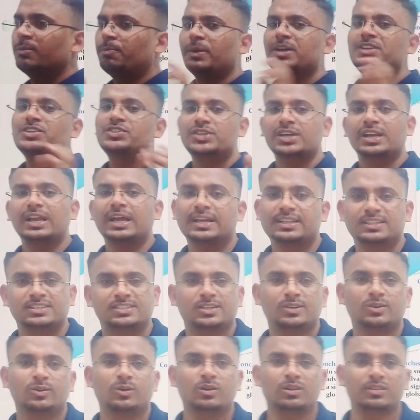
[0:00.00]
punchy lines
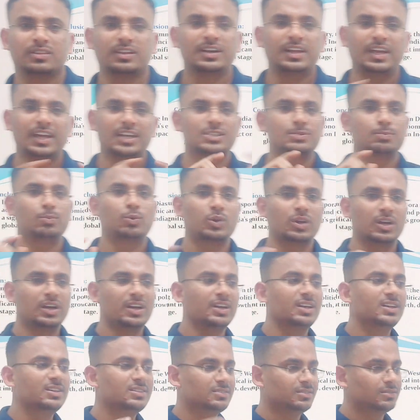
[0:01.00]
and all. The diaspora
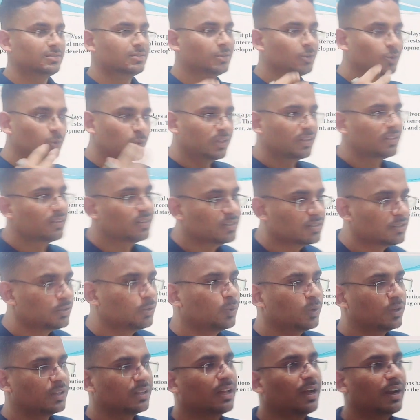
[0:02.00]
is doing this,
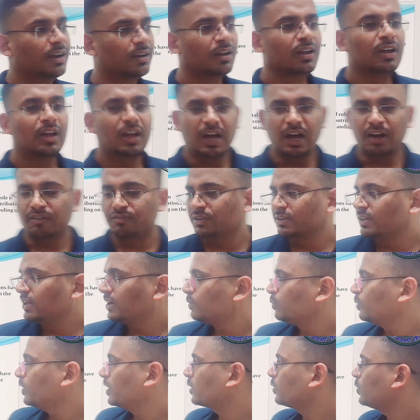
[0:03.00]
doing that. After
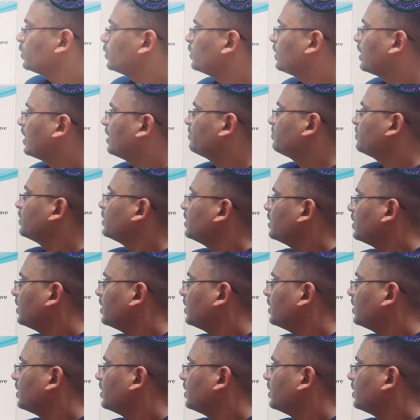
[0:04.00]
that, we are going to have